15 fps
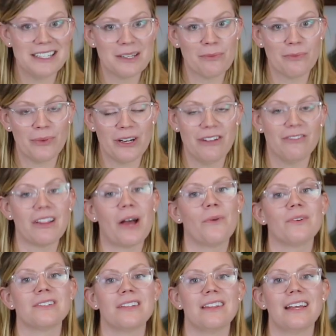some pretty
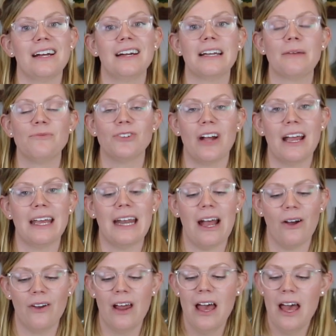flowers in there and I'm trying it
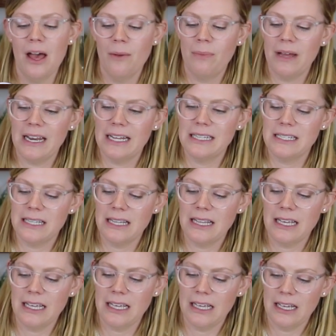out, but it's
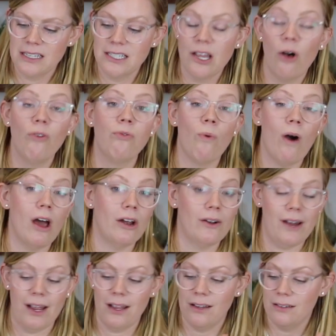the
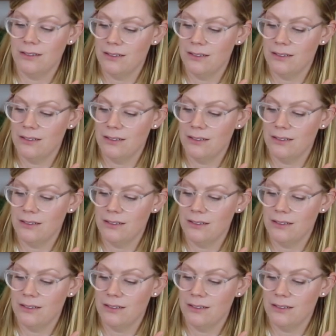self-watering,